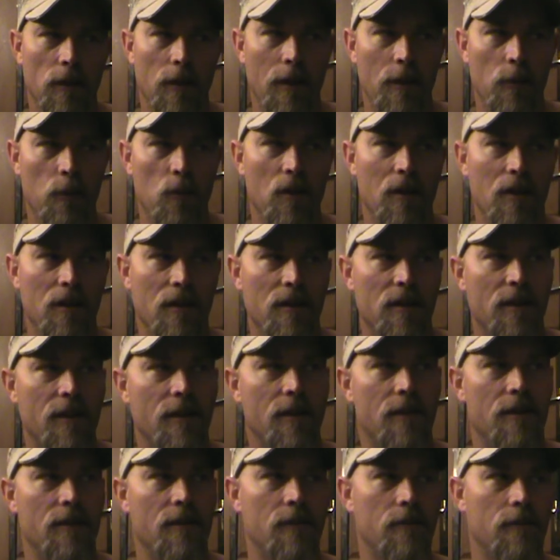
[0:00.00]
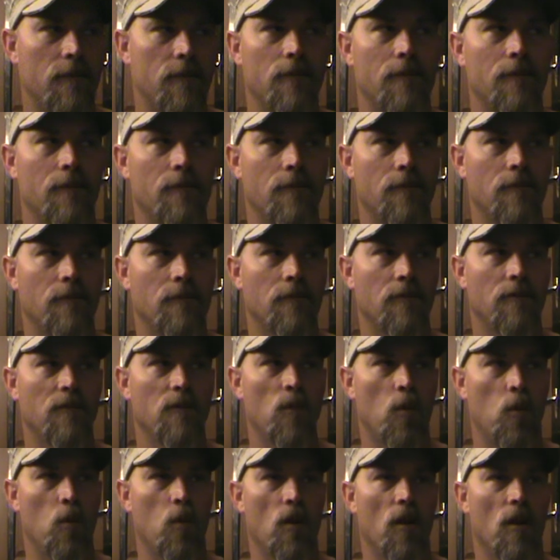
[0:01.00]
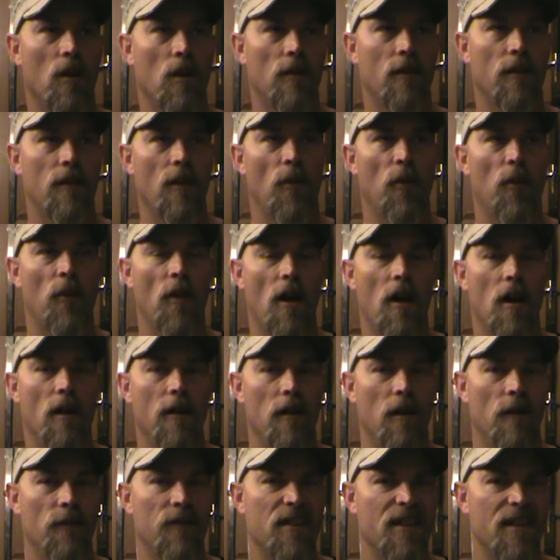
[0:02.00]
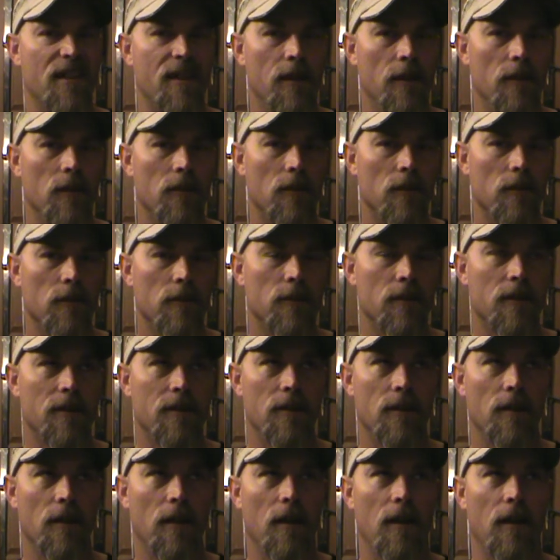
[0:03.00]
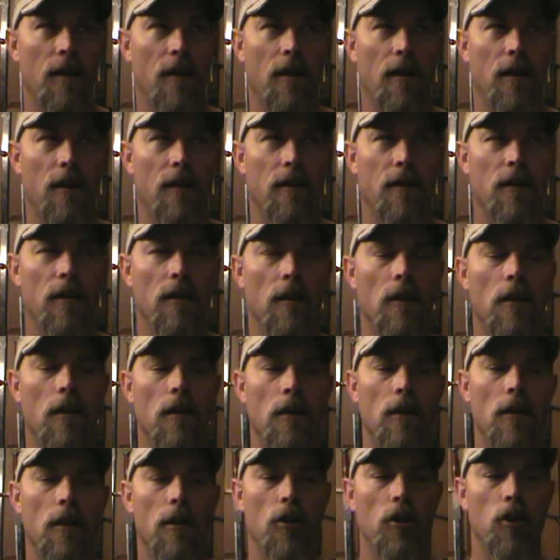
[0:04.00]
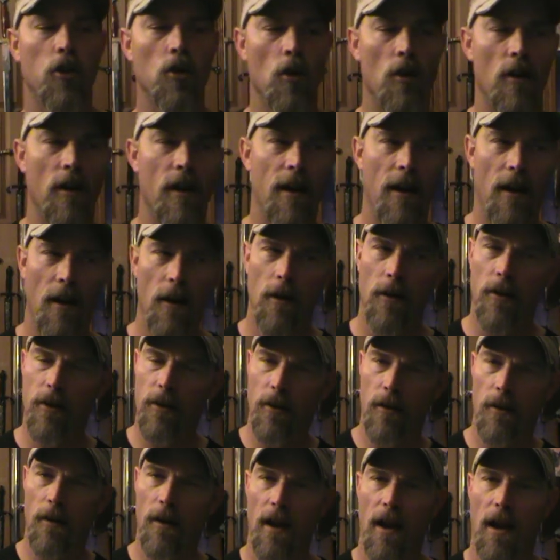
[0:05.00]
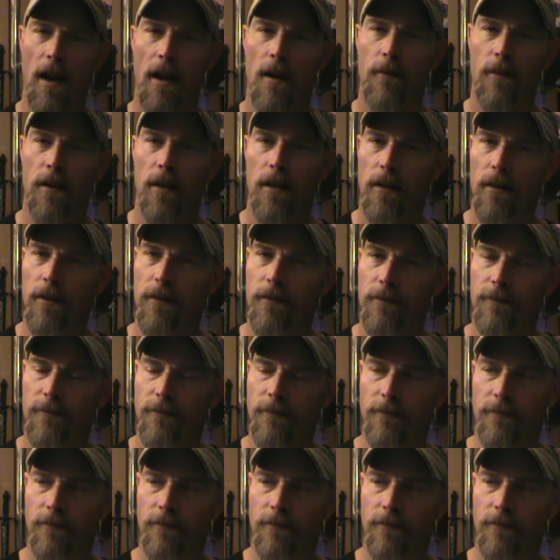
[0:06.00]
it was where the thought of skills in your character having